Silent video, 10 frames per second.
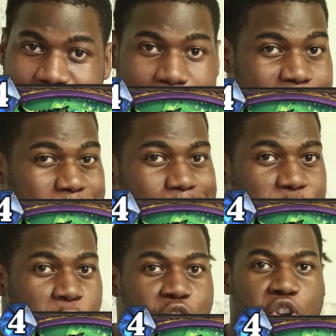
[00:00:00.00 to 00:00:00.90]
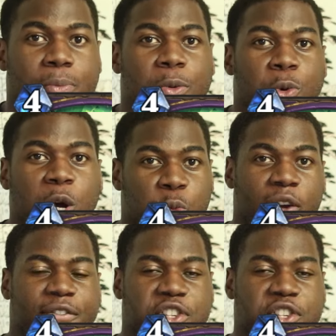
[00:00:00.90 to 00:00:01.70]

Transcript: It could combo well with